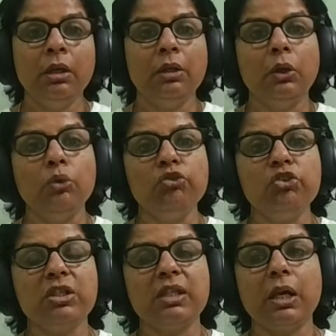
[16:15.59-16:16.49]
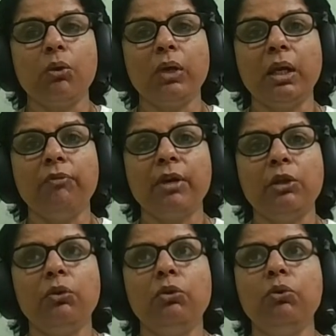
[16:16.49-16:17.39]
don't just say okay if i
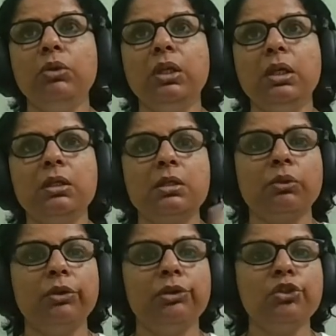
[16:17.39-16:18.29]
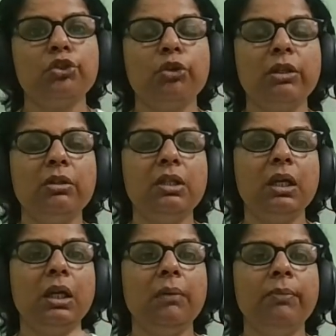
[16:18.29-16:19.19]
do this it's going to destroy the
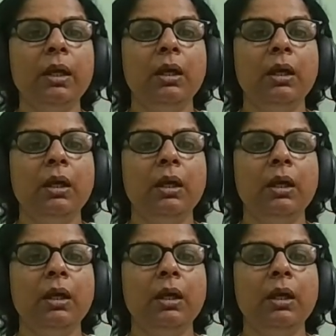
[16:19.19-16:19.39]
team